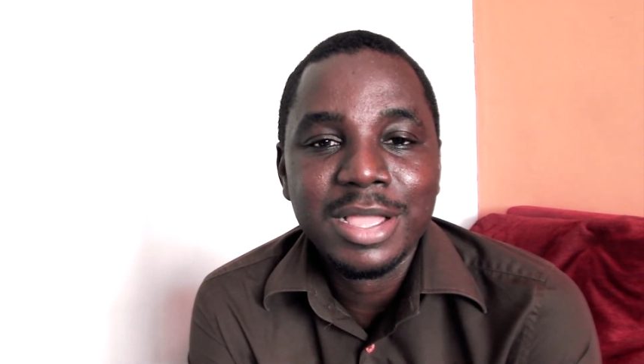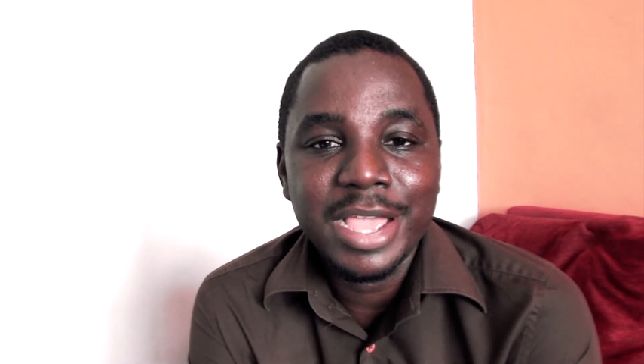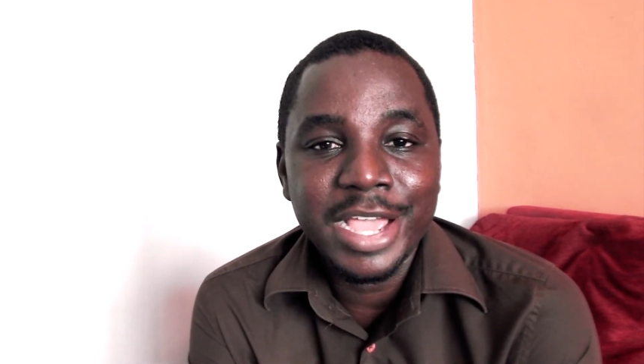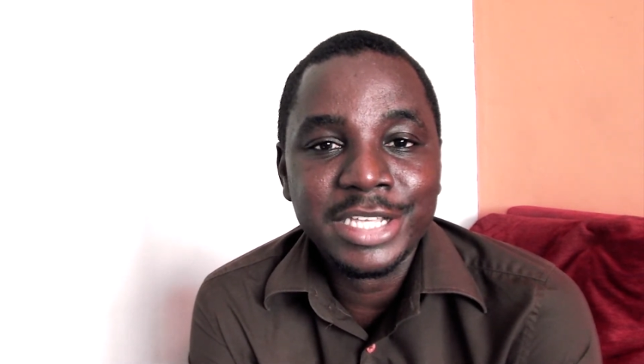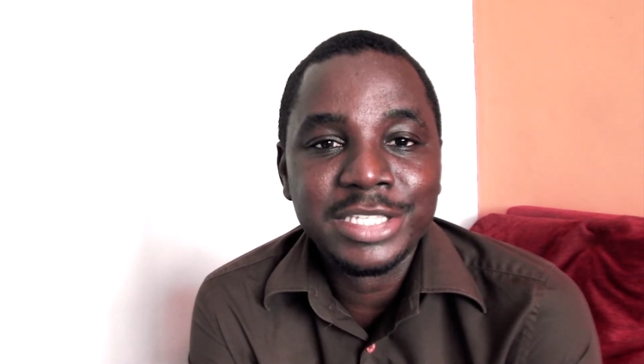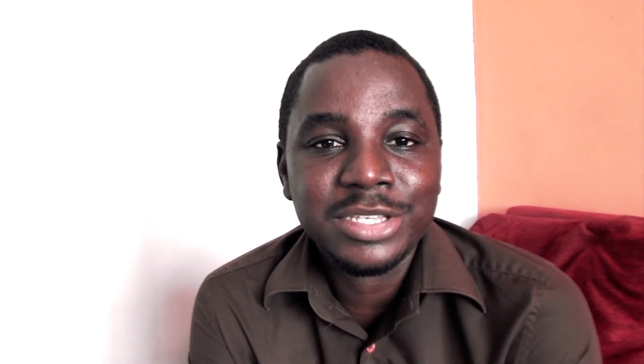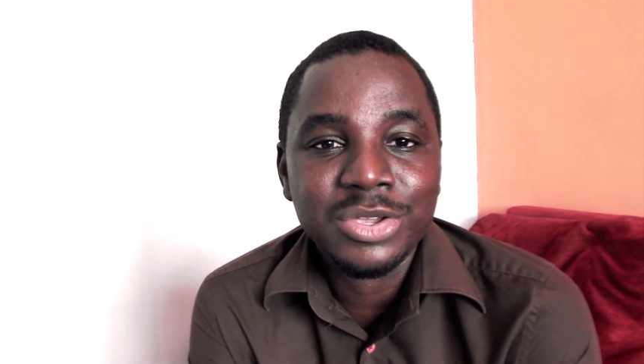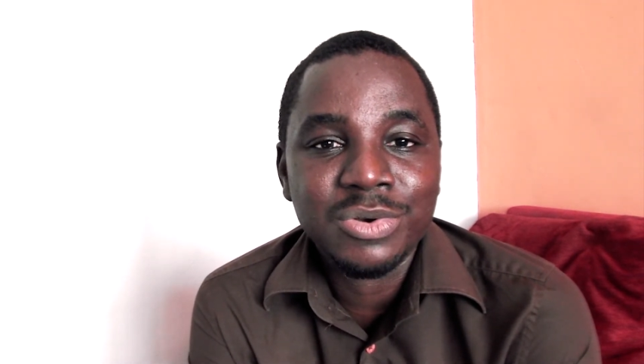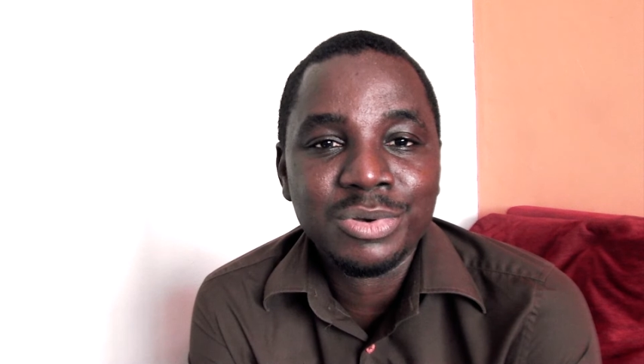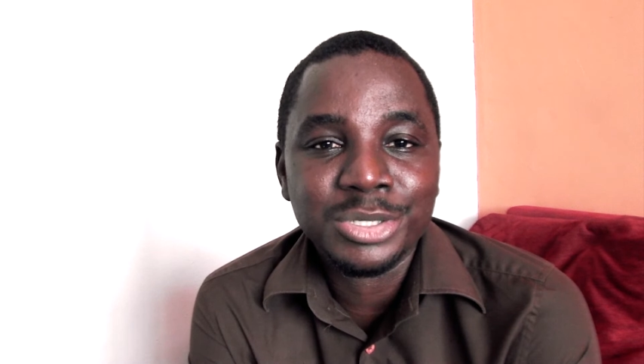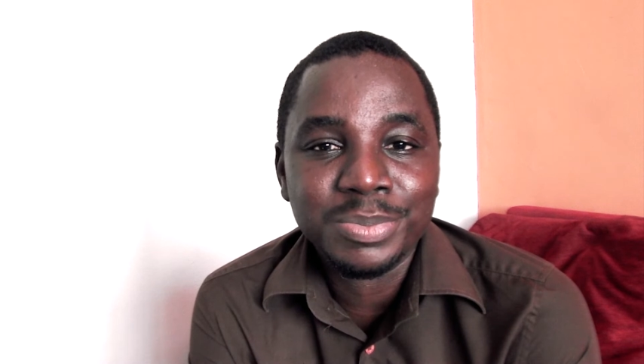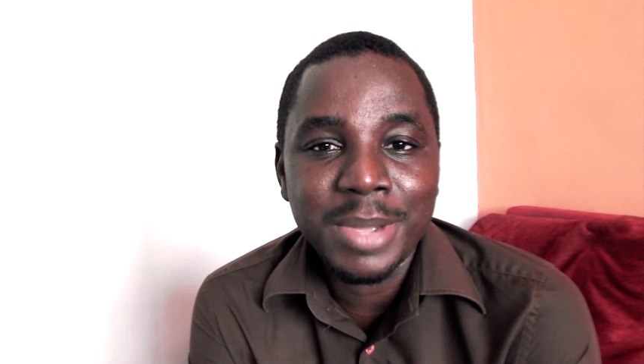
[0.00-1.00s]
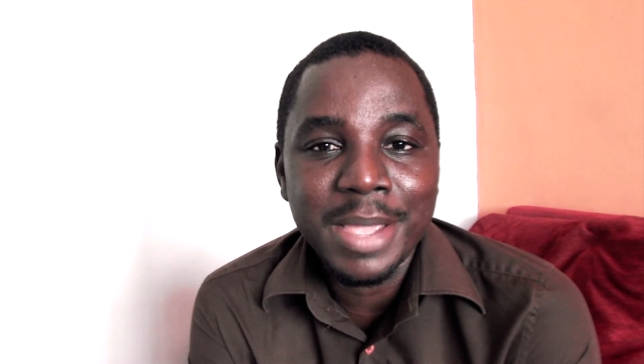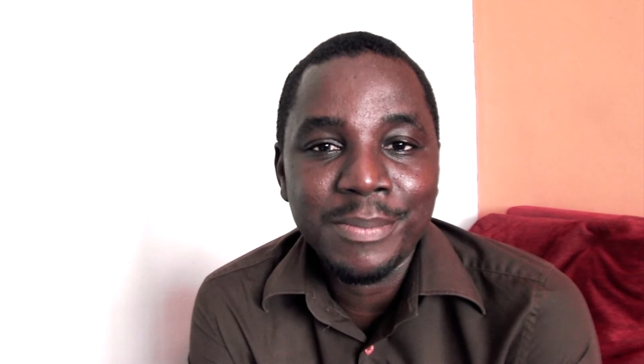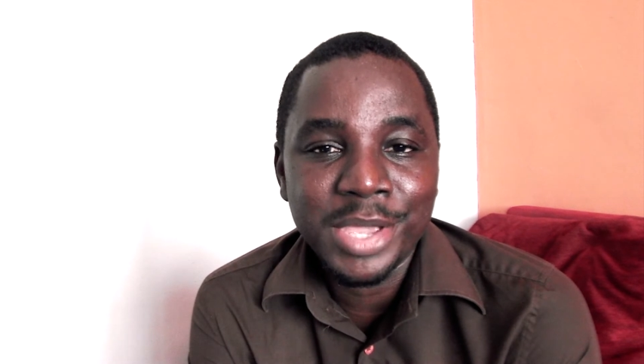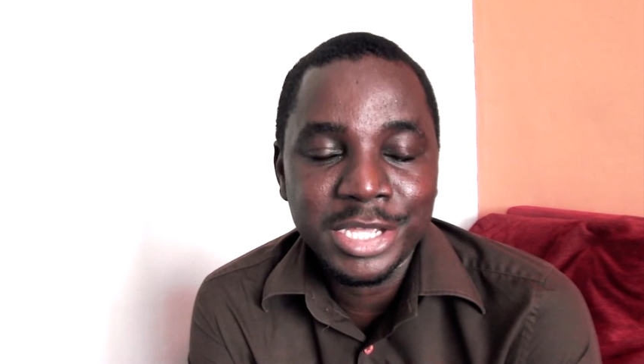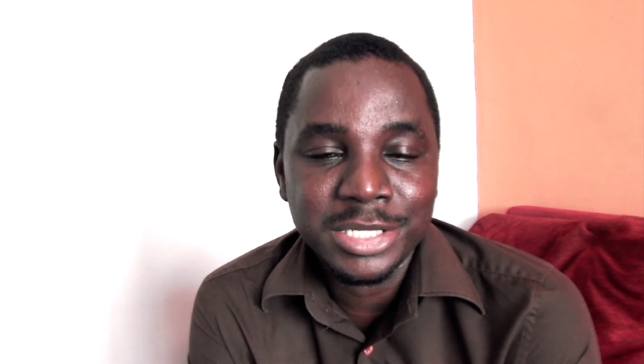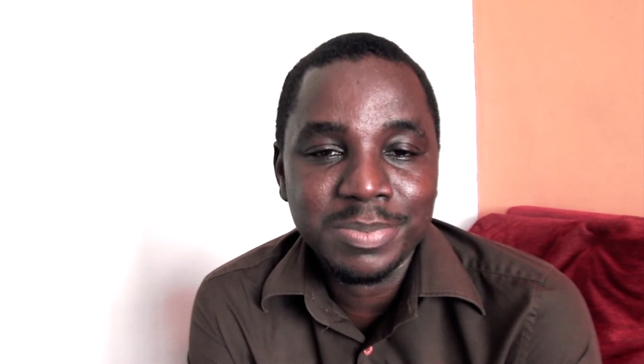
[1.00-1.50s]
SEO is my
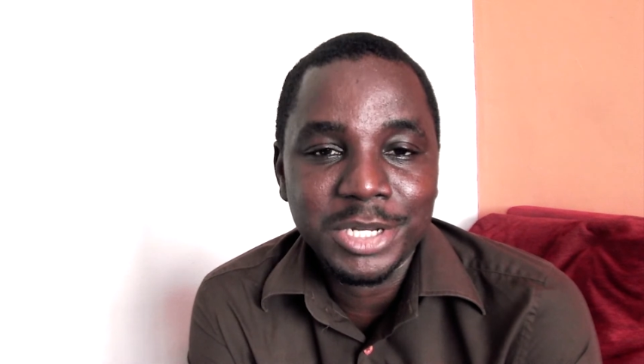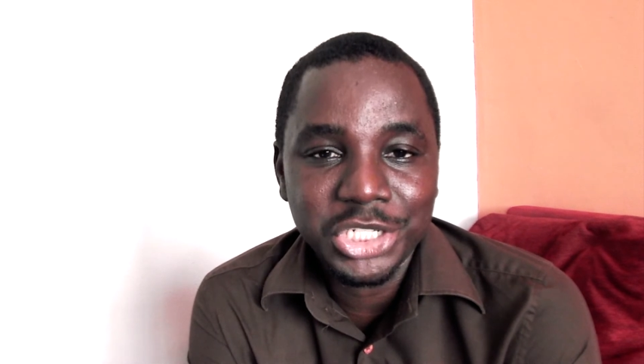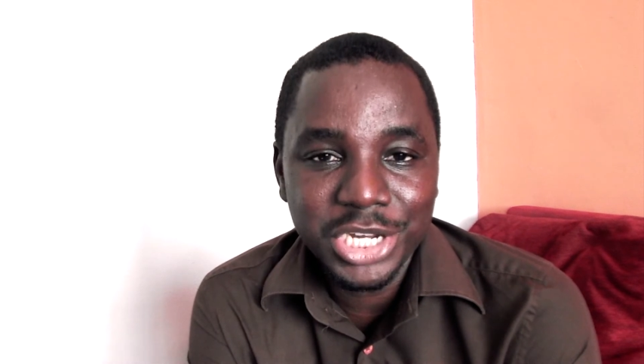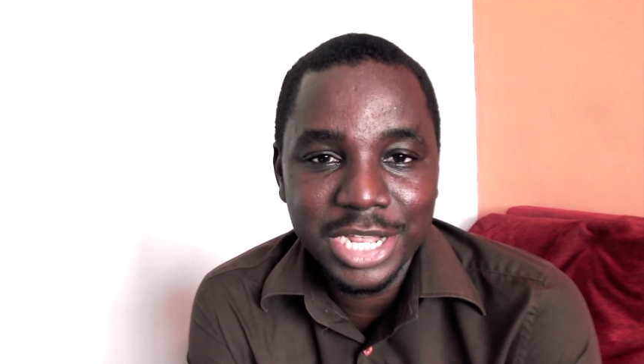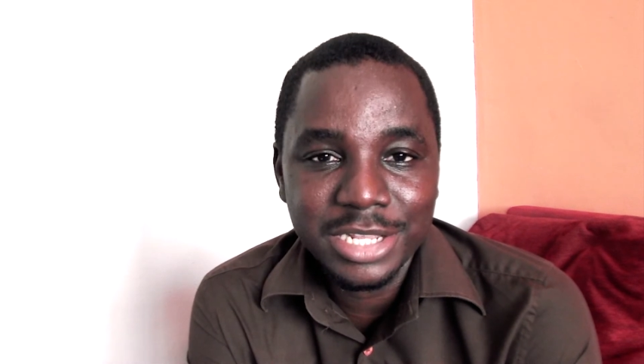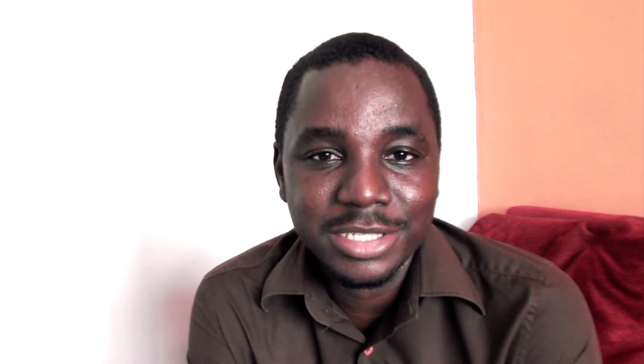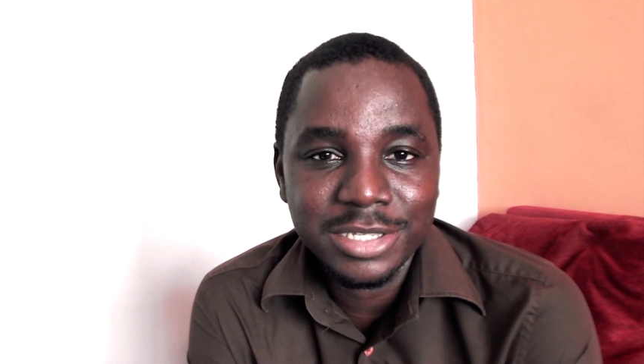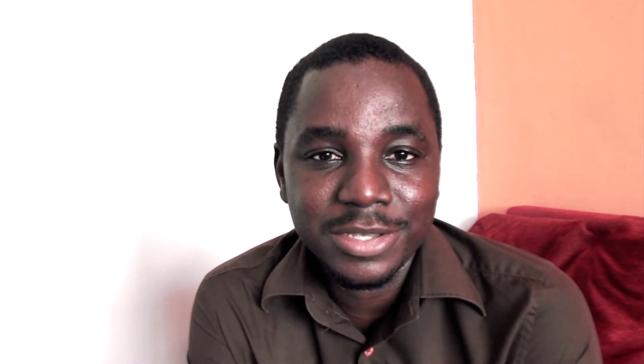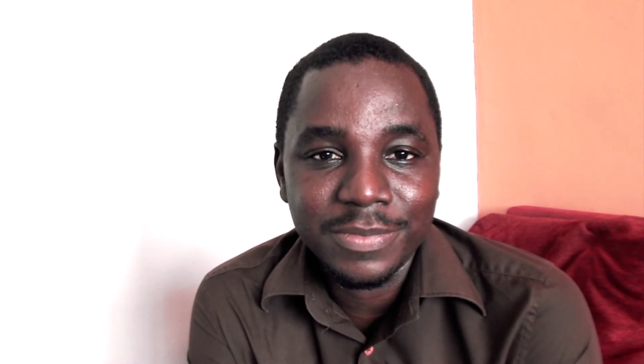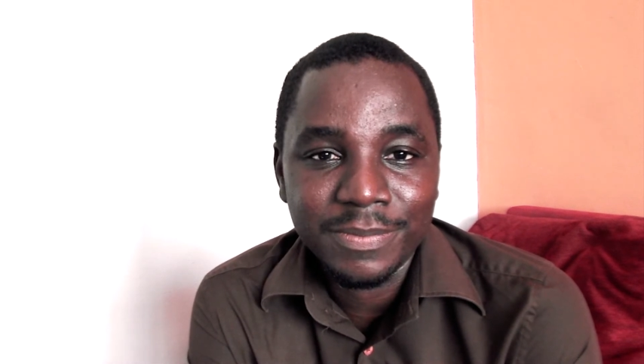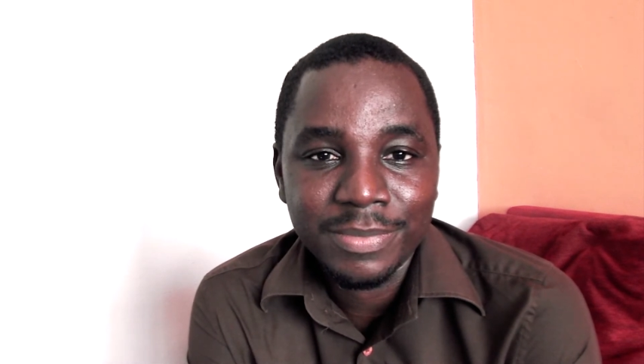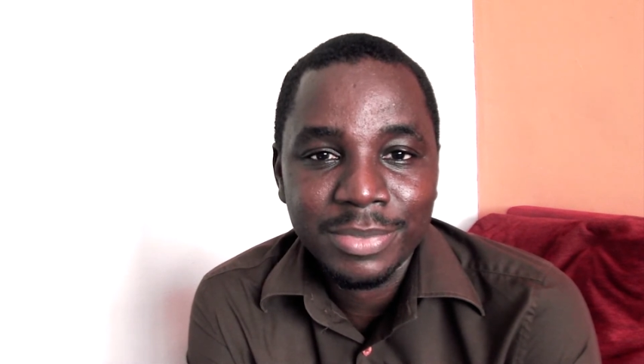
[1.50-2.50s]
main specialty.